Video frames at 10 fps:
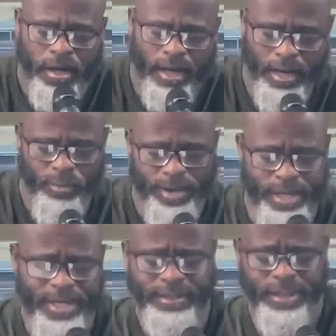And it
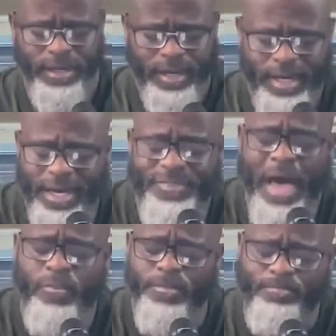reads, he
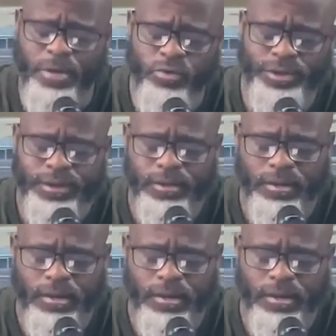that rebukes